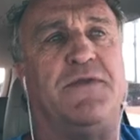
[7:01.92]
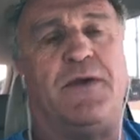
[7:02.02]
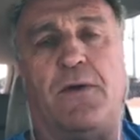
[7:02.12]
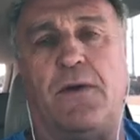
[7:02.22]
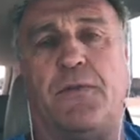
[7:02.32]
of
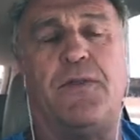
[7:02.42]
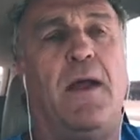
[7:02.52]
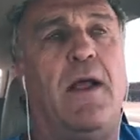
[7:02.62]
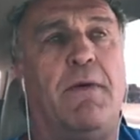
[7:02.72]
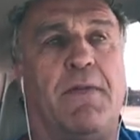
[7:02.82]
the earth,
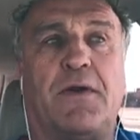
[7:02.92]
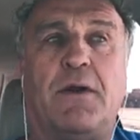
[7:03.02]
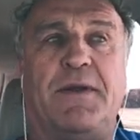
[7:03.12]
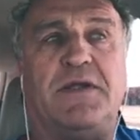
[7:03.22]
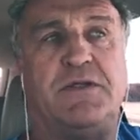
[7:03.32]
but they're
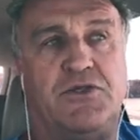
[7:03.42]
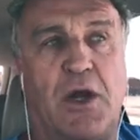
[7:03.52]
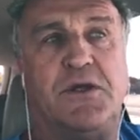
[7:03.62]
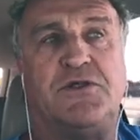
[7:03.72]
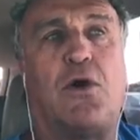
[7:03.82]
going to be
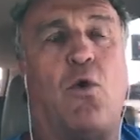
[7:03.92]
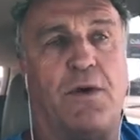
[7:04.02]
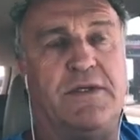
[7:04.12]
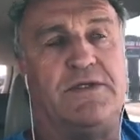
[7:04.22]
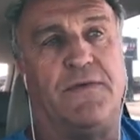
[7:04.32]
judged
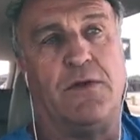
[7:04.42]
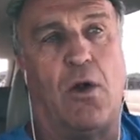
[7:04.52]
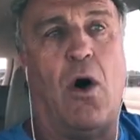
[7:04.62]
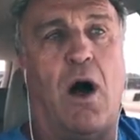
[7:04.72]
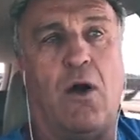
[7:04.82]
according to the
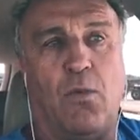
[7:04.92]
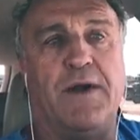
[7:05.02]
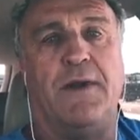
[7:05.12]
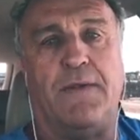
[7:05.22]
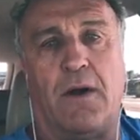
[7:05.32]
law
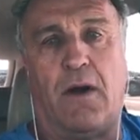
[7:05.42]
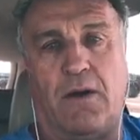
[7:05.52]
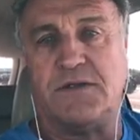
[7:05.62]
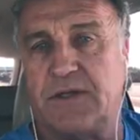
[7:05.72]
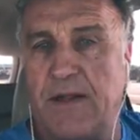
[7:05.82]
written in their
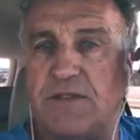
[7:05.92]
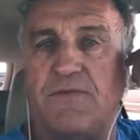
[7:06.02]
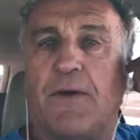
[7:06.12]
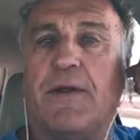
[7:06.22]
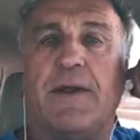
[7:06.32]
hearts, and that's
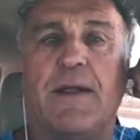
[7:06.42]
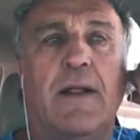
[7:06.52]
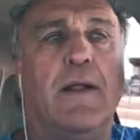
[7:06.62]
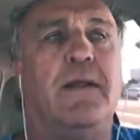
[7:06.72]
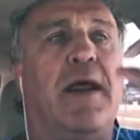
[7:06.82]
very
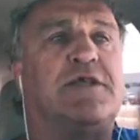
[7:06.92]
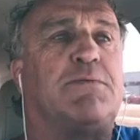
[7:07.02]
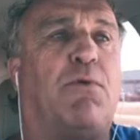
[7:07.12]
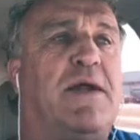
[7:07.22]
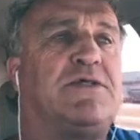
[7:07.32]

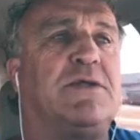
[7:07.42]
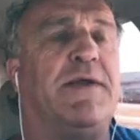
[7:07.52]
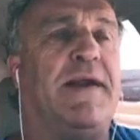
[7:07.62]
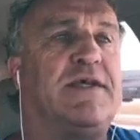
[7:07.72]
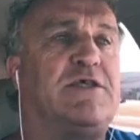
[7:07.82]

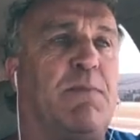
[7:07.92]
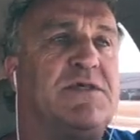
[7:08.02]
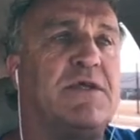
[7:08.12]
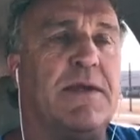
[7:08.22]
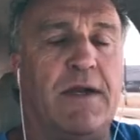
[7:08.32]
expressly and
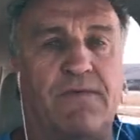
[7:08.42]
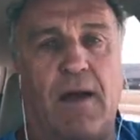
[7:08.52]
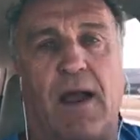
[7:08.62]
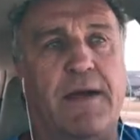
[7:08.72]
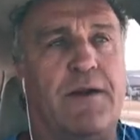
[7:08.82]
explicitly
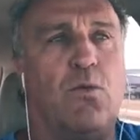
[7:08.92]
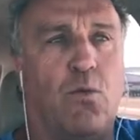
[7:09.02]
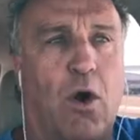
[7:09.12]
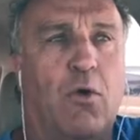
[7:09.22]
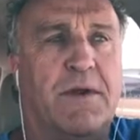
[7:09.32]
defined in
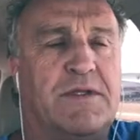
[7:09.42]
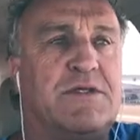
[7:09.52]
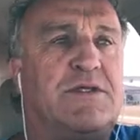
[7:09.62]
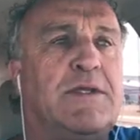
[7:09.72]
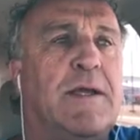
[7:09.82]

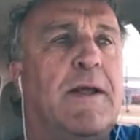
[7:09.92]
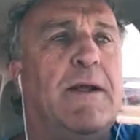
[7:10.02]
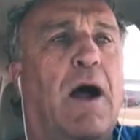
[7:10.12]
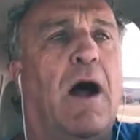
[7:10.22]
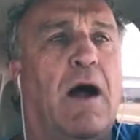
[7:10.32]
Romans
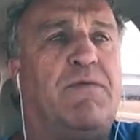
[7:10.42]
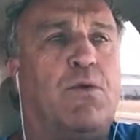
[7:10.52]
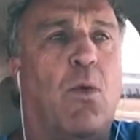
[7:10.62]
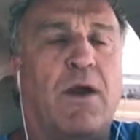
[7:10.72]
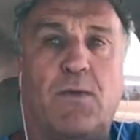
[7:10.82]
uh, if
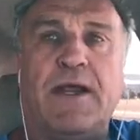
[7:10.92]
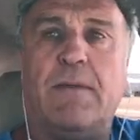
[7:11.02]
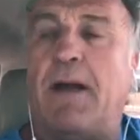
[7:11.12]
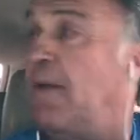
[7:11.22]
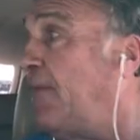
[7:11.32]
you want to read
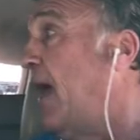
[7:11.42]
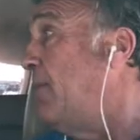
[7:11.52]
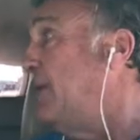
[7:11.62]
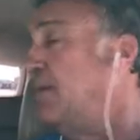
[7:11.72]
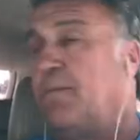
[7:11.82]
about
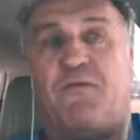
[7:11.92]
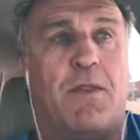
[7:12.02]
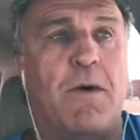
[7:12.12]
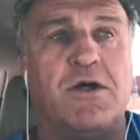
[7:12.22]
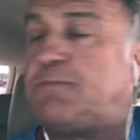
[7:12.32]
that. But for
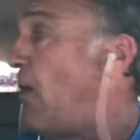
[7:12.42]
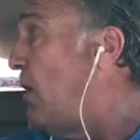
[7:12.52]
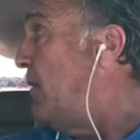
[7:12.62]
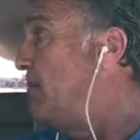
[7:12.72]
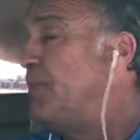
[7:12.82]
the most part,